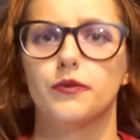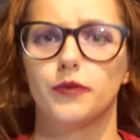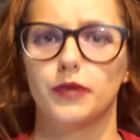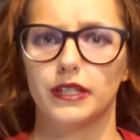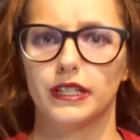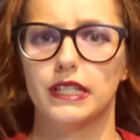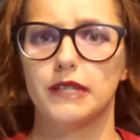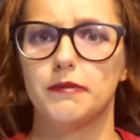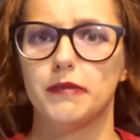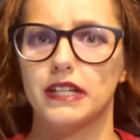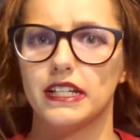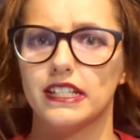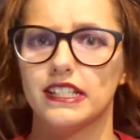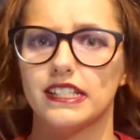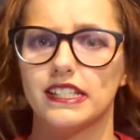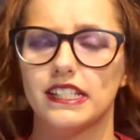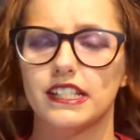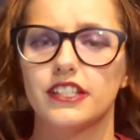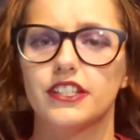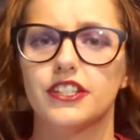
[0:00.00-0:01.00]
really big
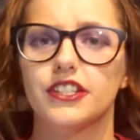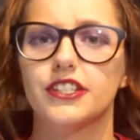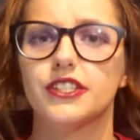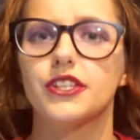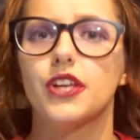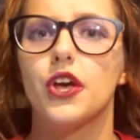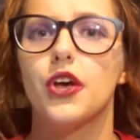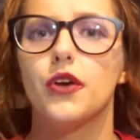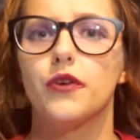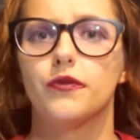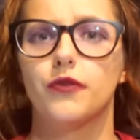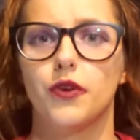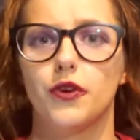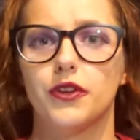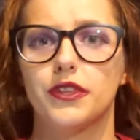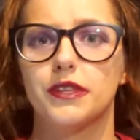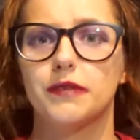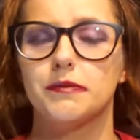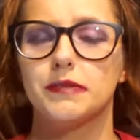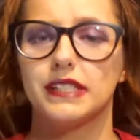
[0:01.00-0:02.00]
decisions
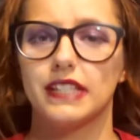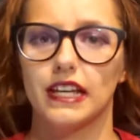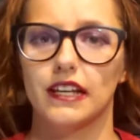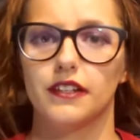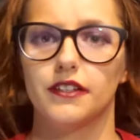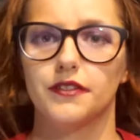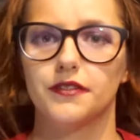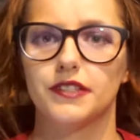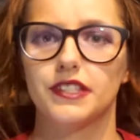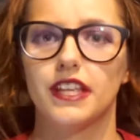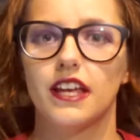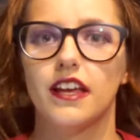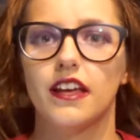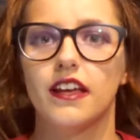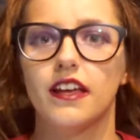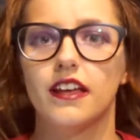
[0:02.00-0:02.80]
for themselves,